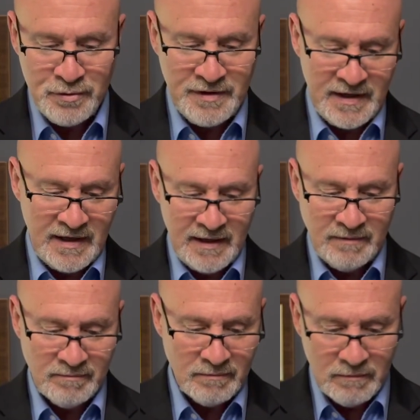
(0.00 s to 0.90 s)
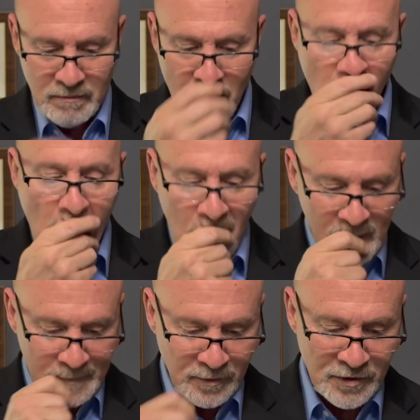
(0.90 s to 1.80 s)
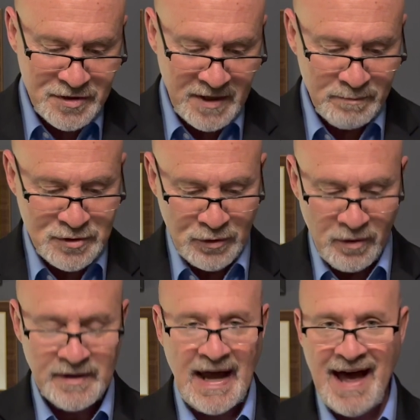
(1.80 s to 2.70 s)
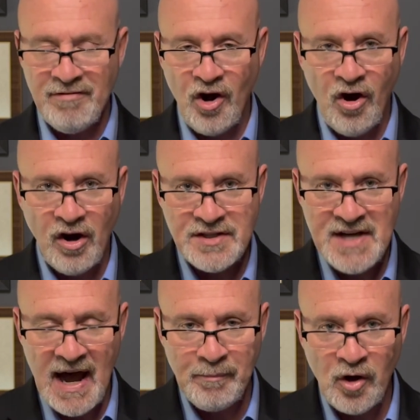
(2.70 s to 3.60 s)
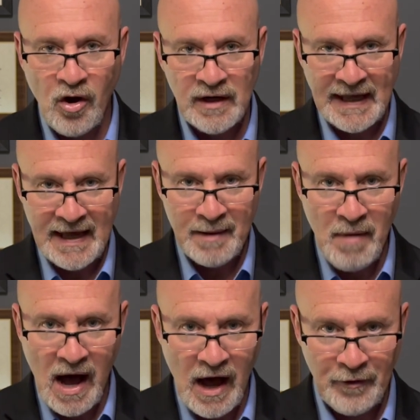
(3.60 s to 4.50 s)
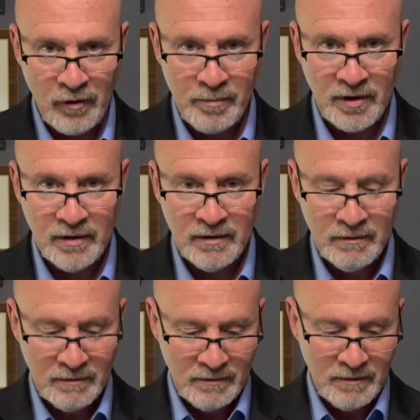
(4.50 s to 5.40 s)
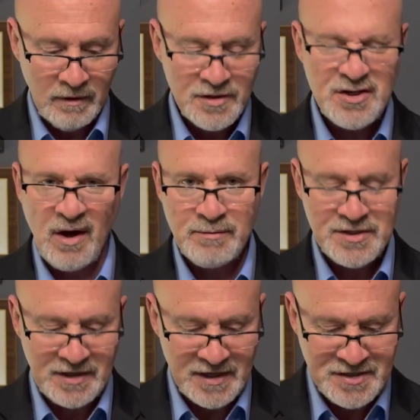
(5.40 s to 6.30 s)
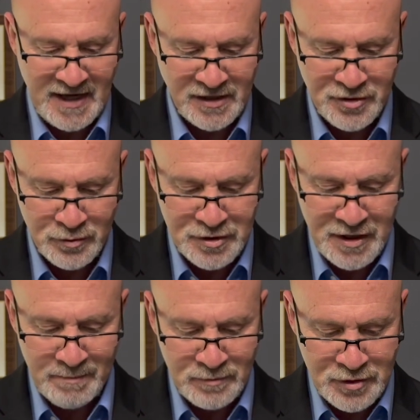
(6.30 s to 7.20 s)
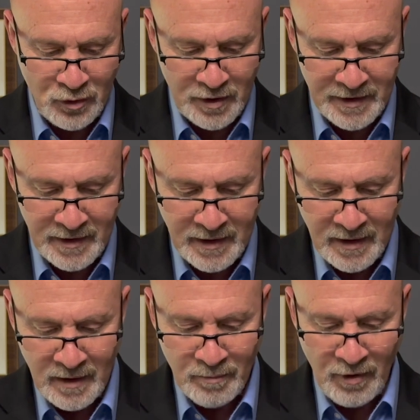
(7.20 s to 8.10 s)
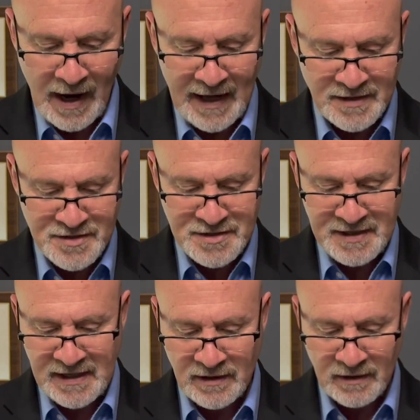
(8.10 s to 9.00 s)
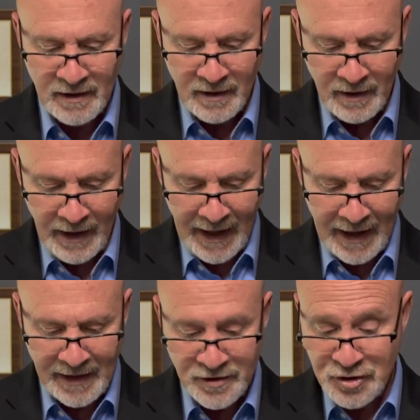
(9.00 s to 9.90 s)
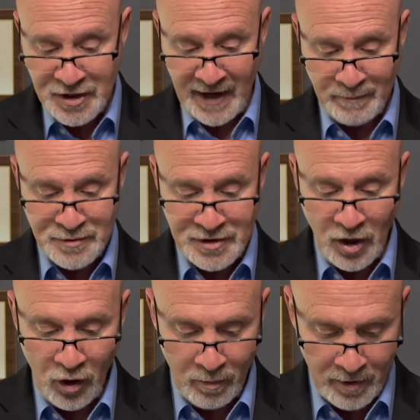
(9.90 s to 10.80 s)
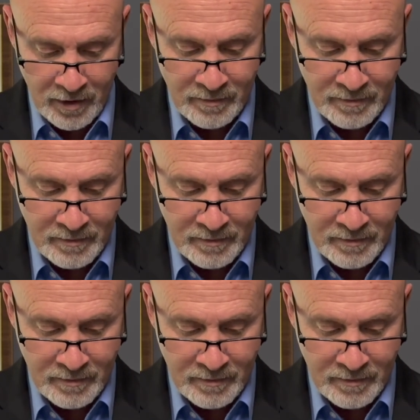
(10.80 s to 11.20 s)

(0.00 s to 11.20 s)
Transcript: the Honorable Jim Jordan, I have a hard time calling him honorable, so I'm just gonna say to Jim Jordan, Brian Steele, and James Comer.